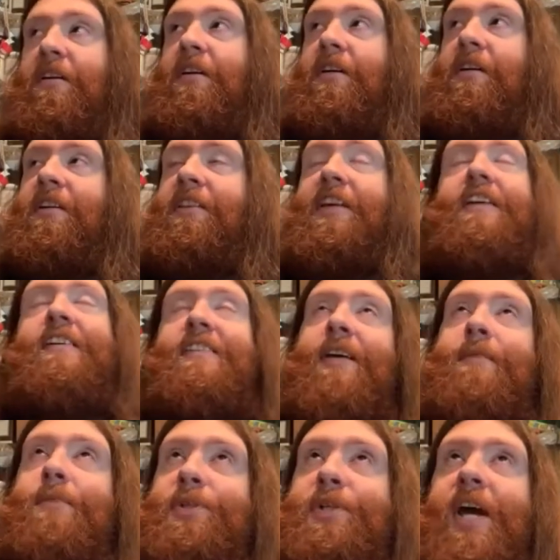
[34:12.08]
uh, I think his
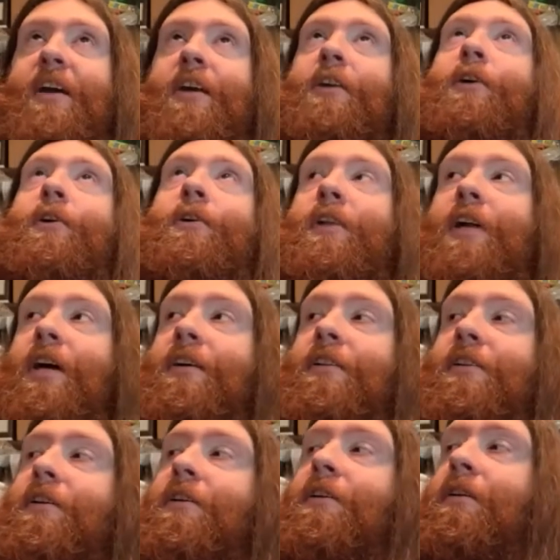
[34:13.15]
name's Jackie Earle
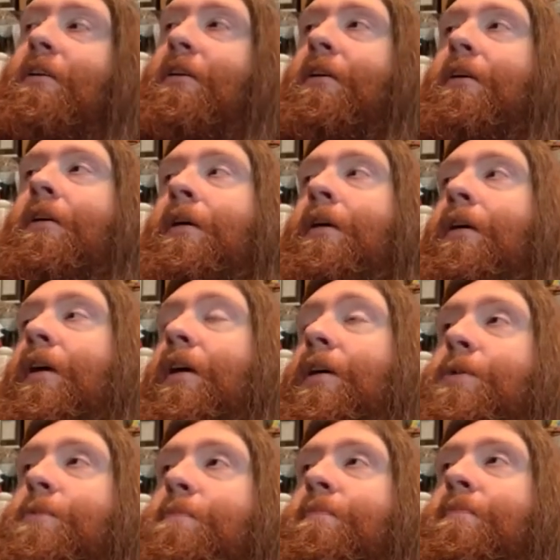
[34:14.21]
Haley.
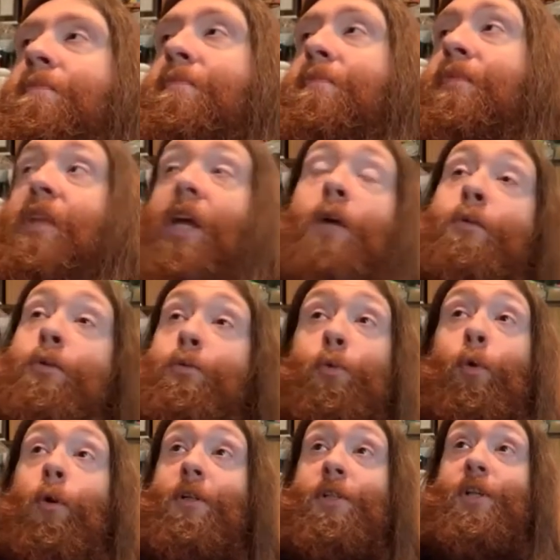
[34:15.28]
Um, he was
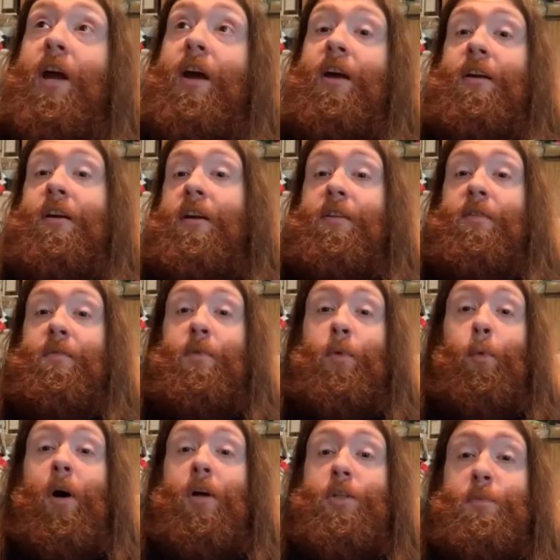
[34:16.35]
Rorschach in the
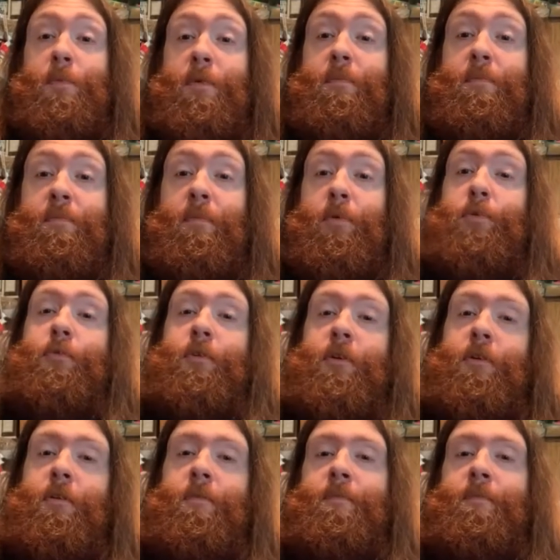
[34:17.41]
Watchmen movie.